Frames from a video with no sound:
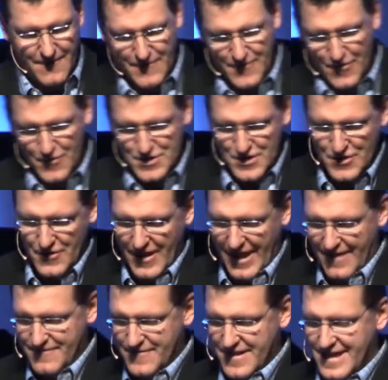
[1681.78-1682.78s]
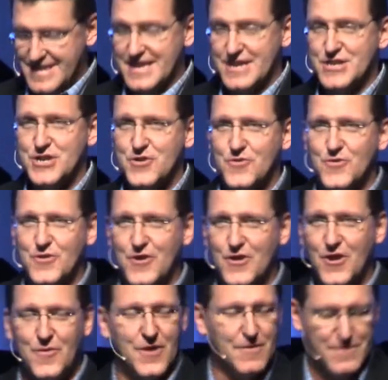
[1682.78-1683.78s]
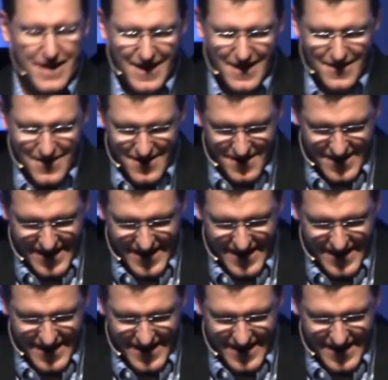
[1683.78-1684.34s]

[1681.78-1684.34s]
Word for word: for those that you have kids in school, you know what I mean, uh,